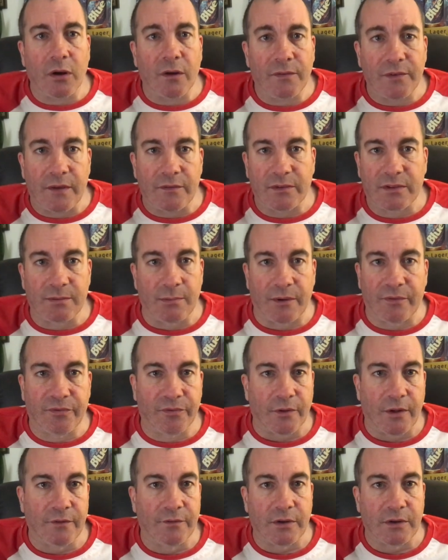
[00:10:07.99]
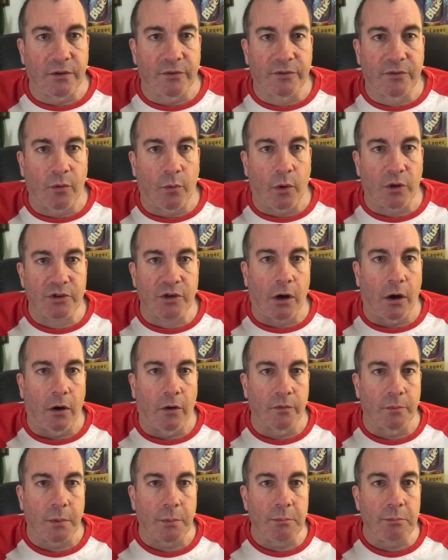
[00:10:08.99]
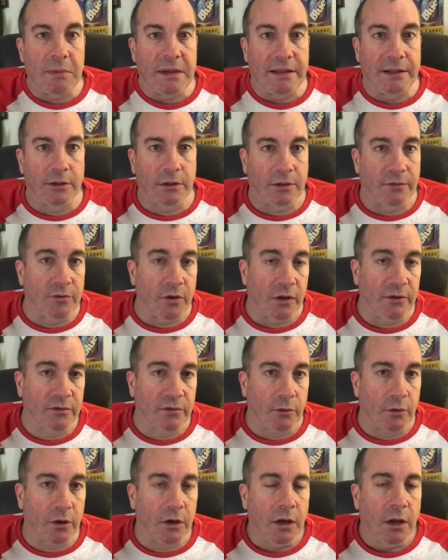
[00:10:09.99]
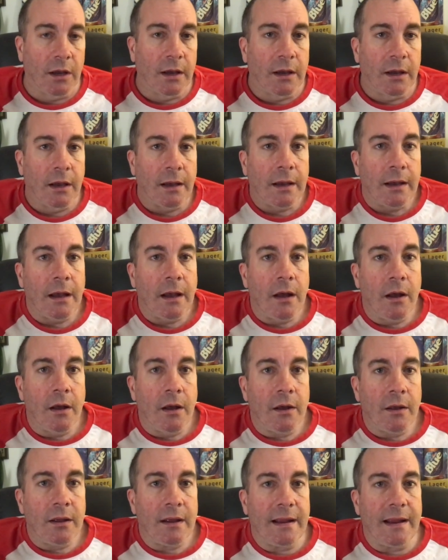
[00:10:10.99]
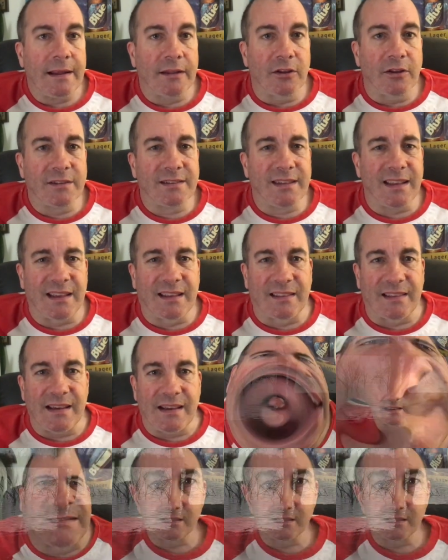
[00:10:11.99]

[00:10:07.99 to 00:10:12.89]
If you haven't seen my flood videos, go watch all of them immediately, if not sooner. It looks like this.